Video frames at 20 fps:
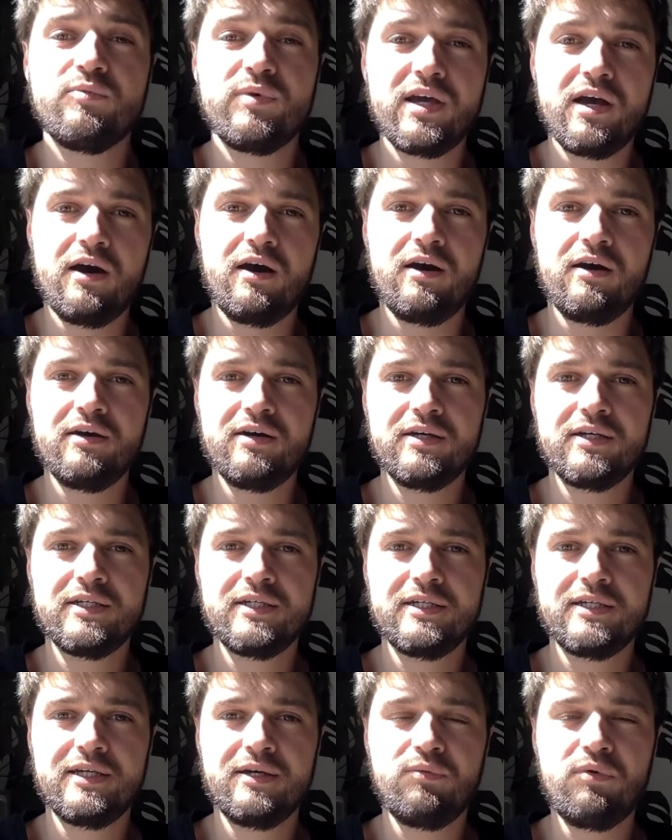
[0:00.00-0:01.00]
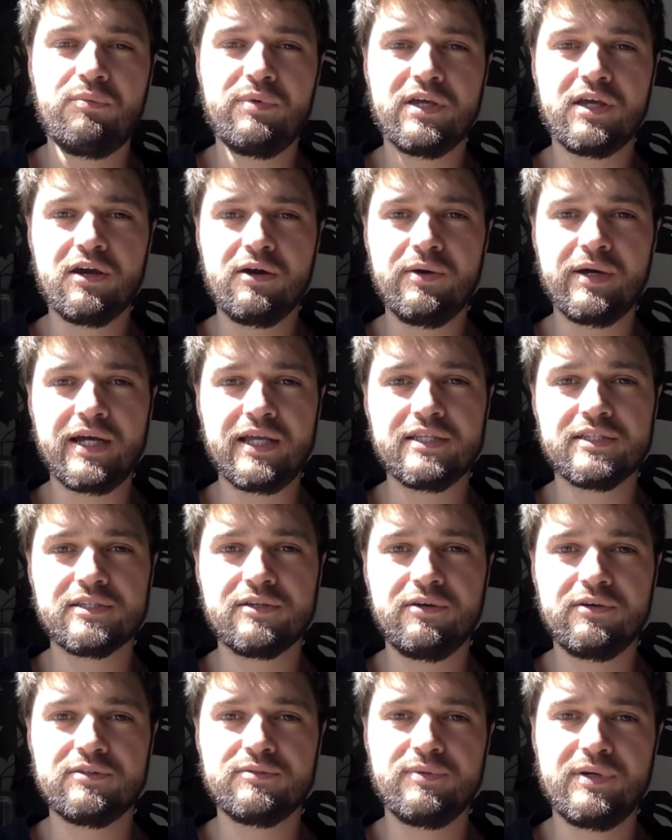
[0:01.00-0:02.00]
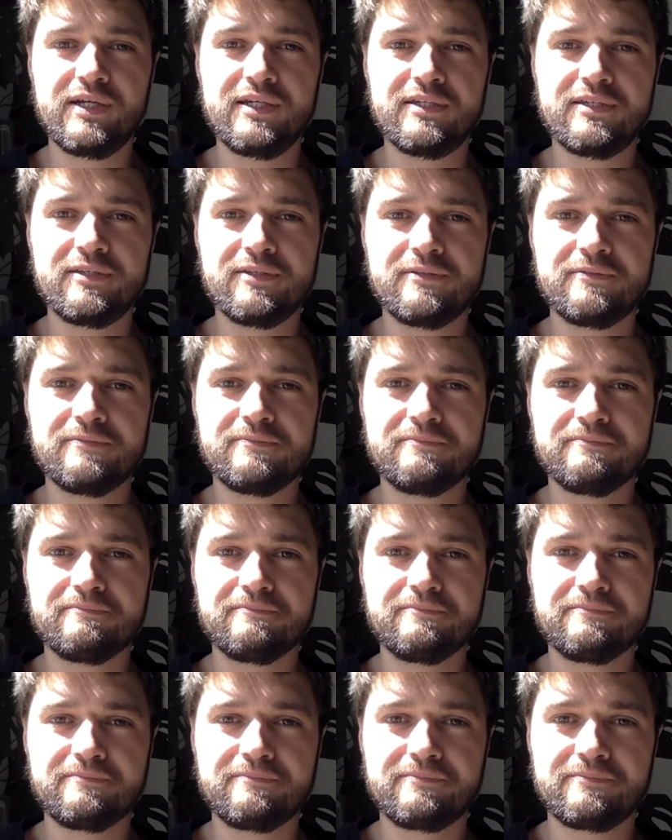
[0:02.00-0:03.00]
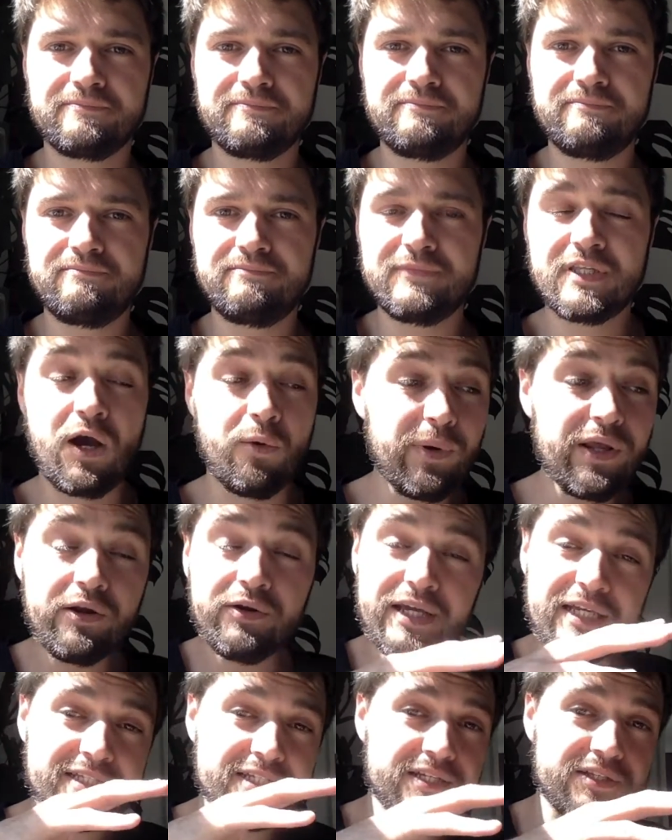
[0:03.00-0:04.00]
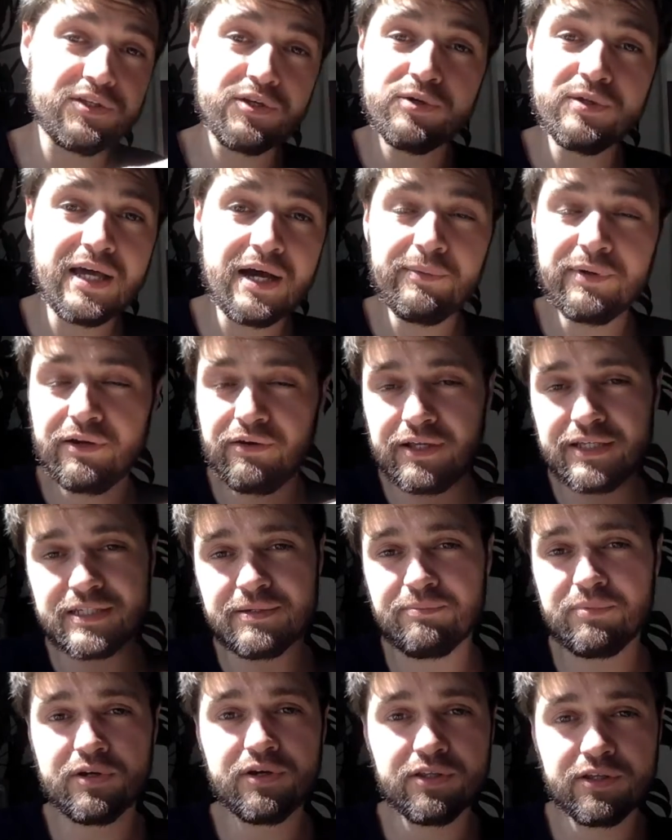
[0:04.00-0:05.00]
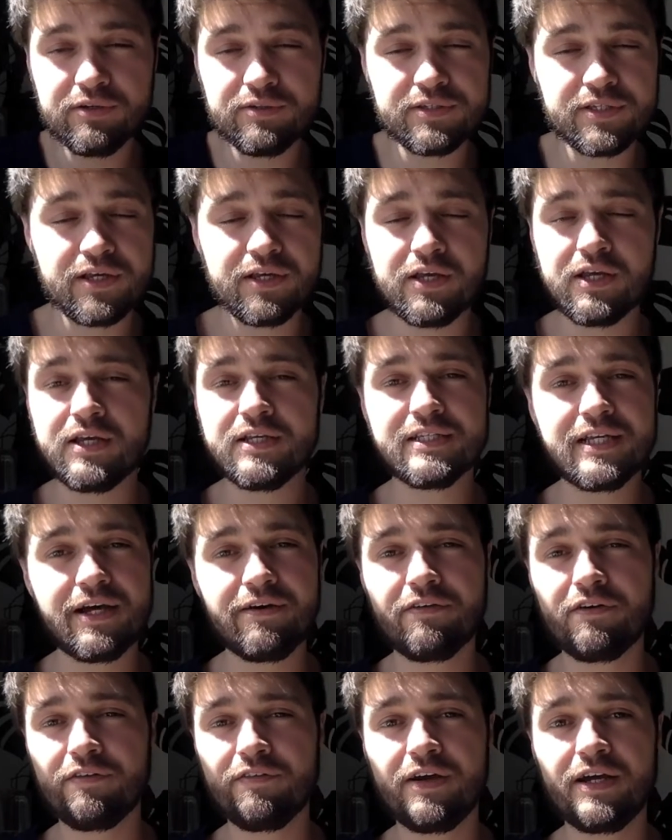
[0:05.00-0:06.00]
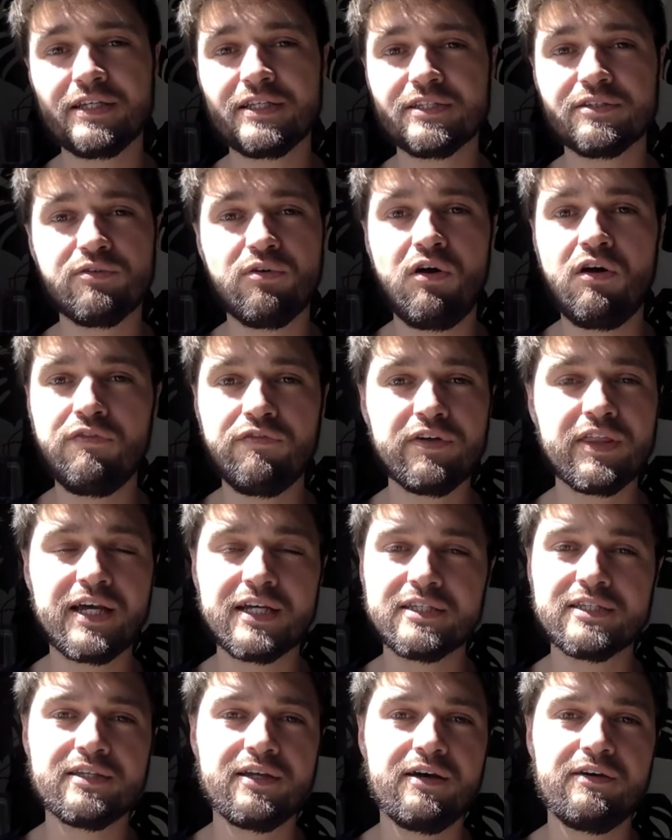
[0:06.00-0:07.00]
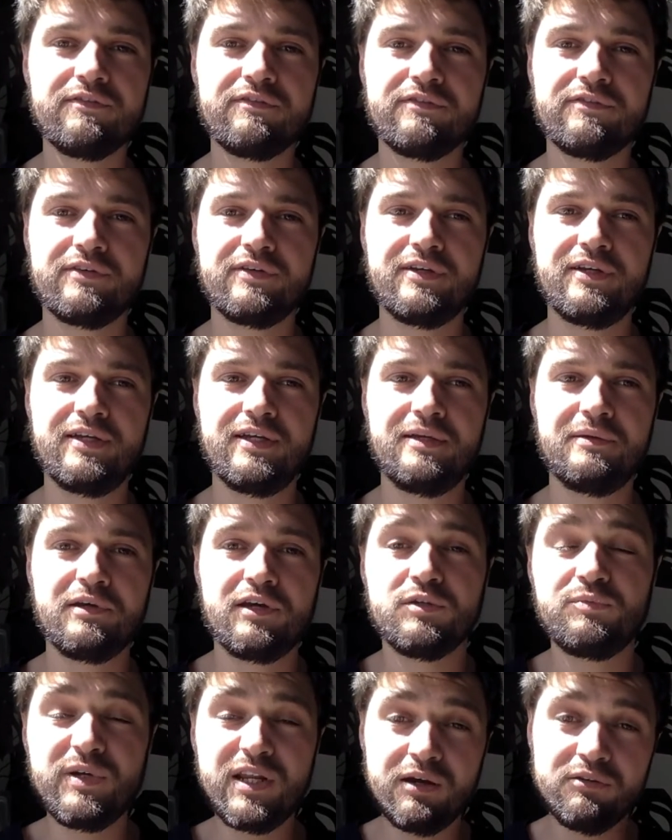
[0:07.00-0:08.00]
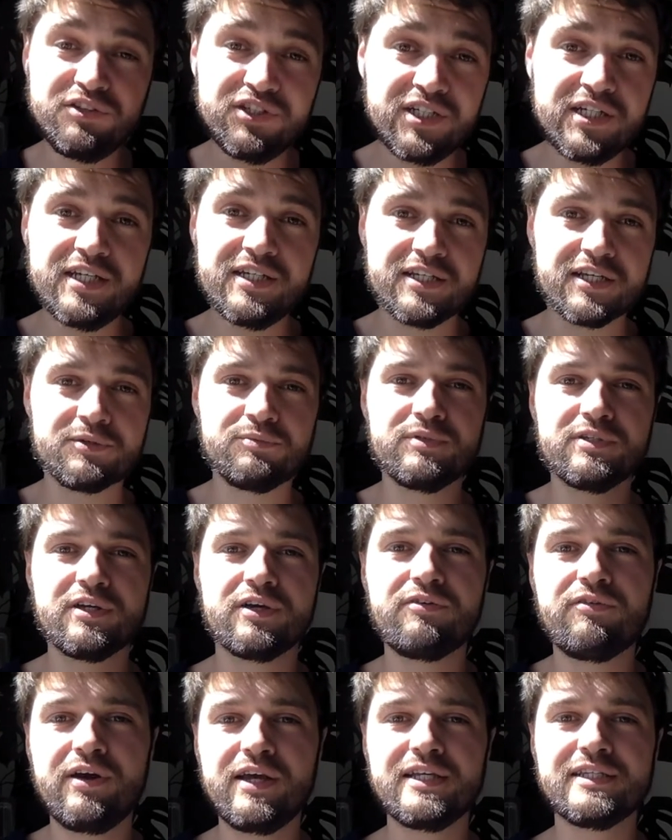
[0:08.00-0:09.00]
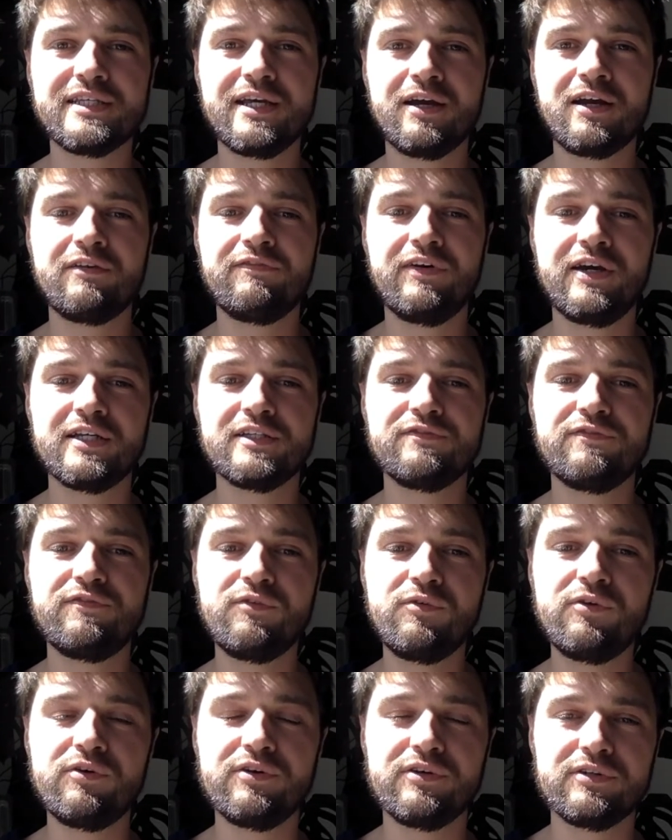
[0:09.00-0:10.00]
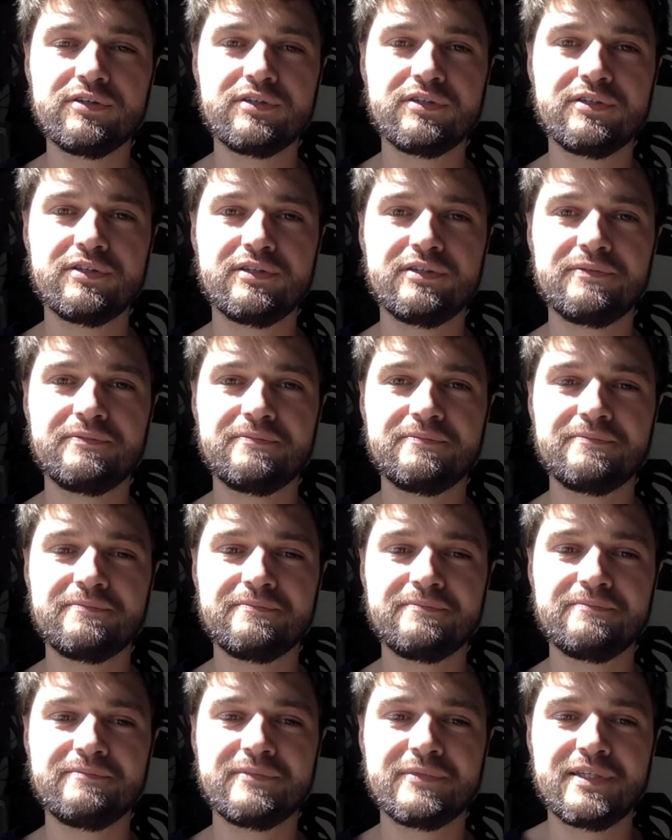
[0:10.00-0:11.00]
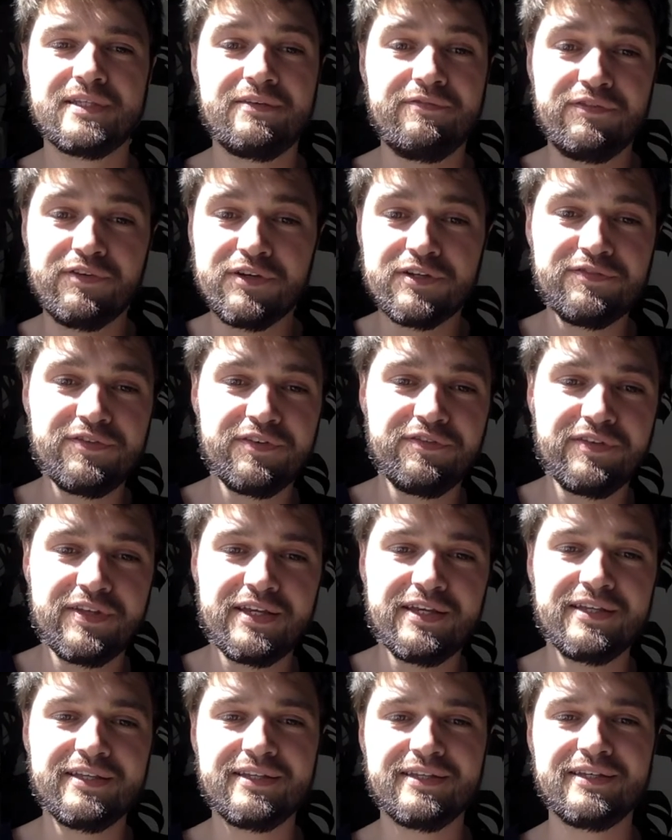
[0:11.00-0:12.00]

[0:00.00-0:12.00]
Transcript: we are when we go against God's ways. Now, we don't need to do that. We don't need to burn those sacrifices or offer that stuff, because we know Jesus was the great sacrifice for us. In verse 15,